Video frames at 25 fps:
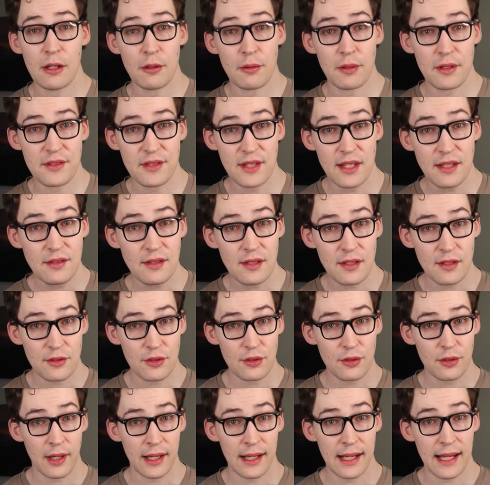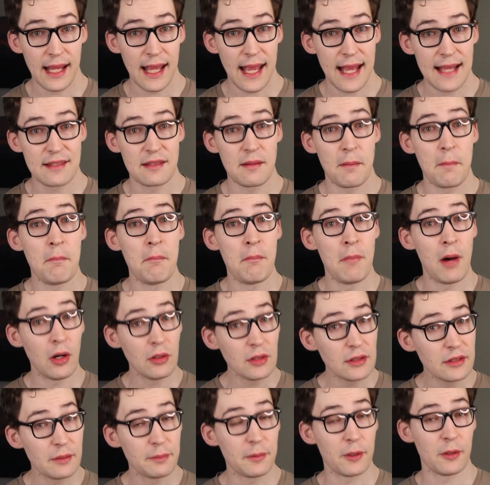Resistance training has
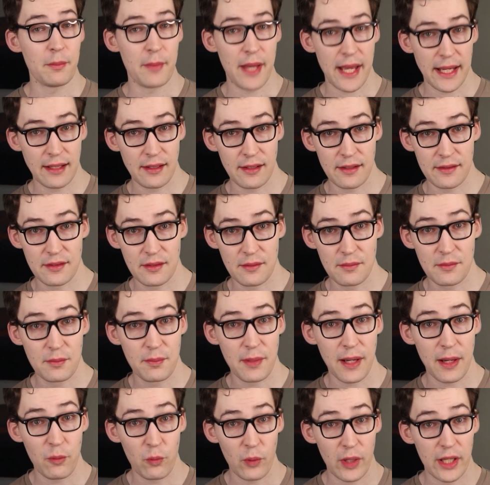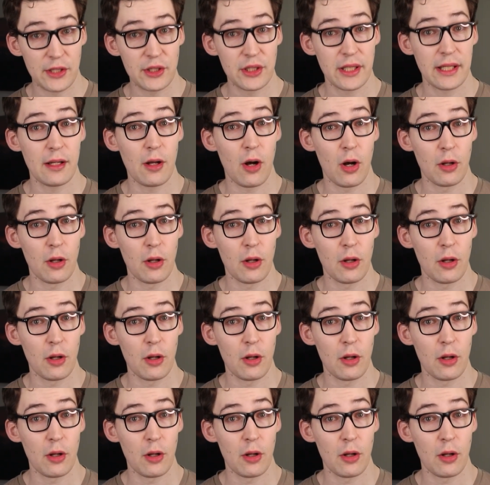multiple mechanisms by which it